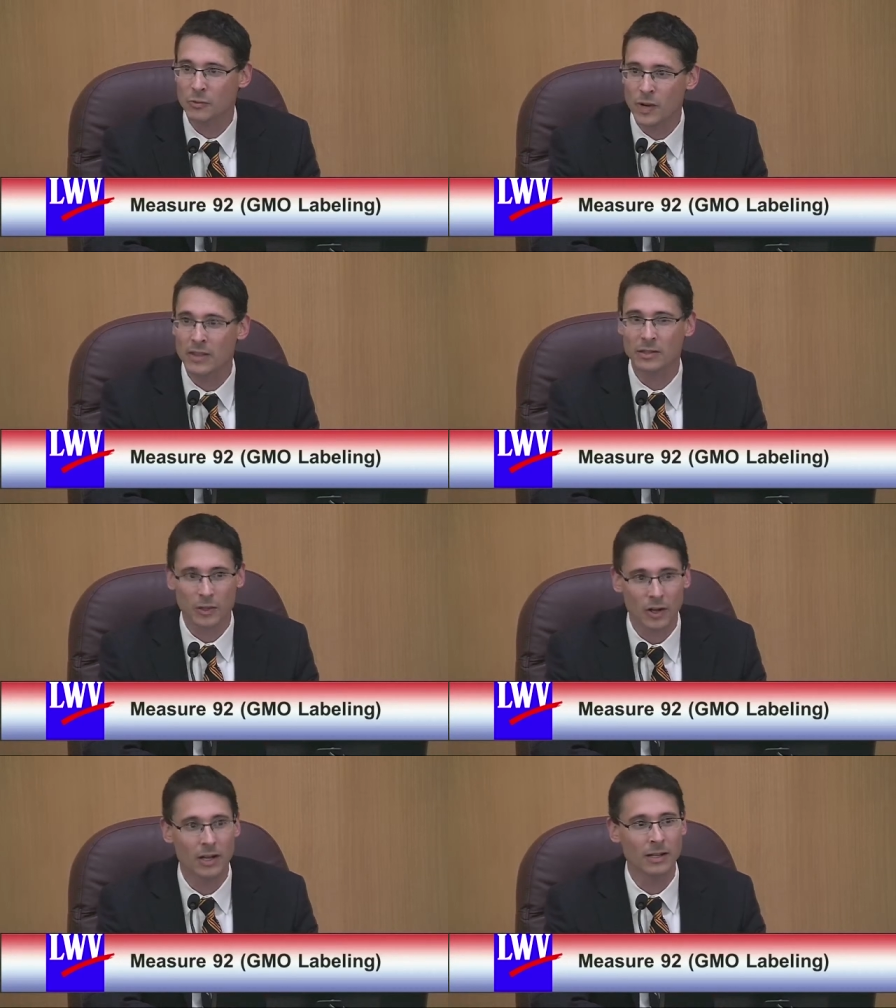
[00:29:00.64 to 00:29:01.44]
the way the
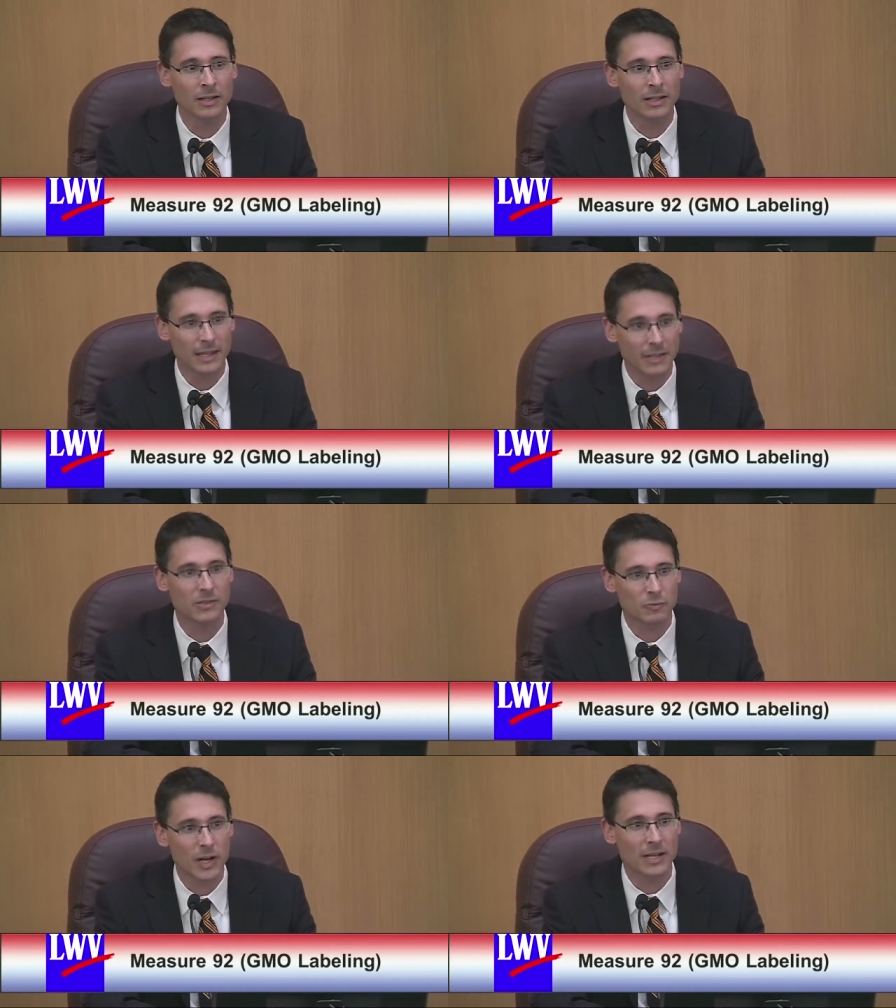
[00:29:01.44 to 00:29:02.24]
law
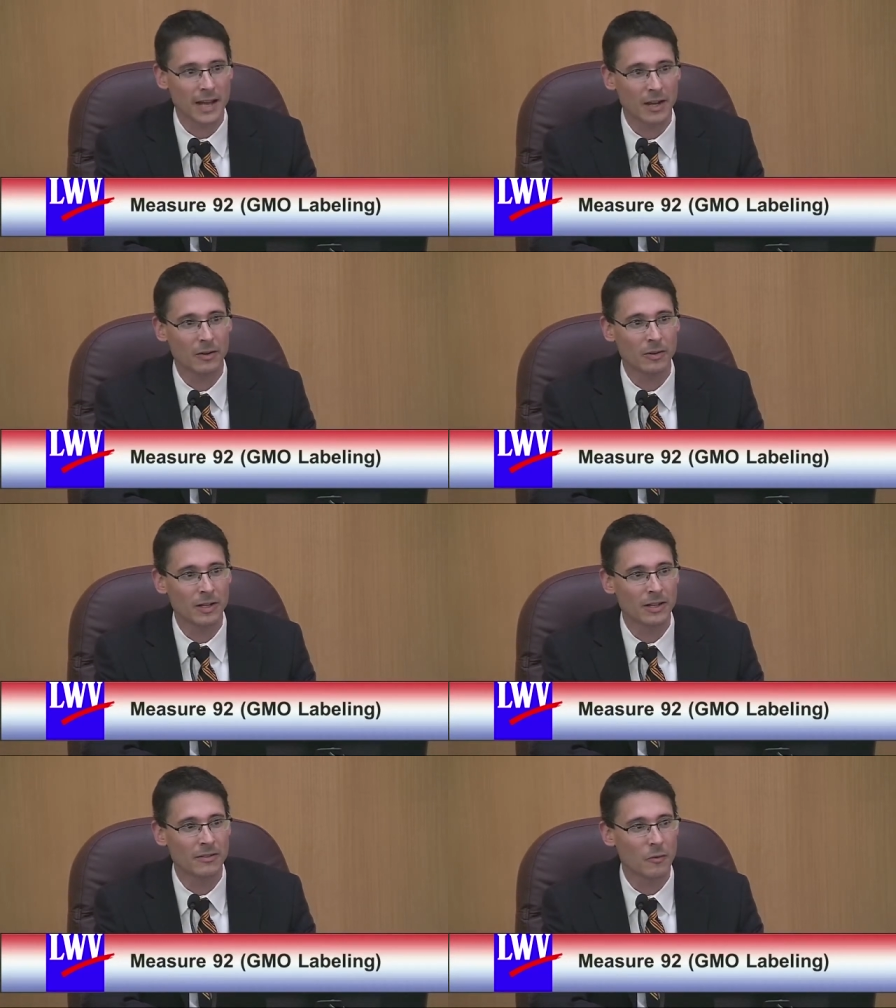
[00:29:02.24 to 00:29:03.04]
is right now
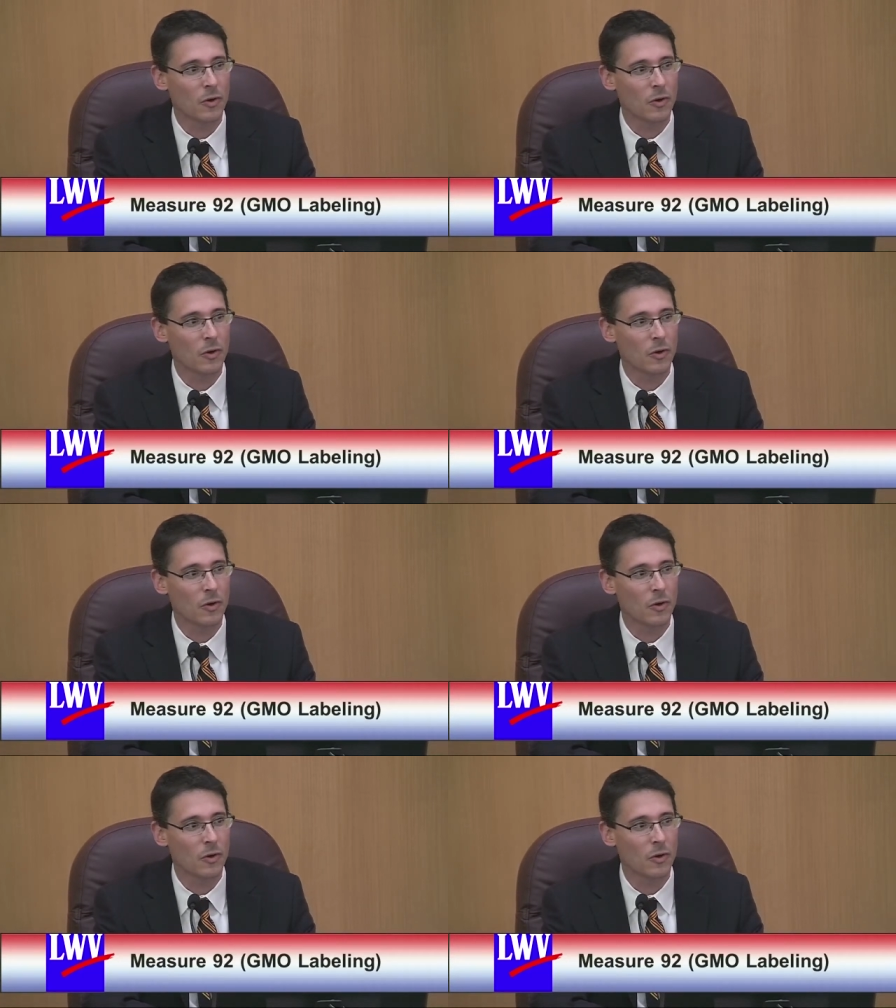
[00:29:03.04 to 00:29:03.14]
okay.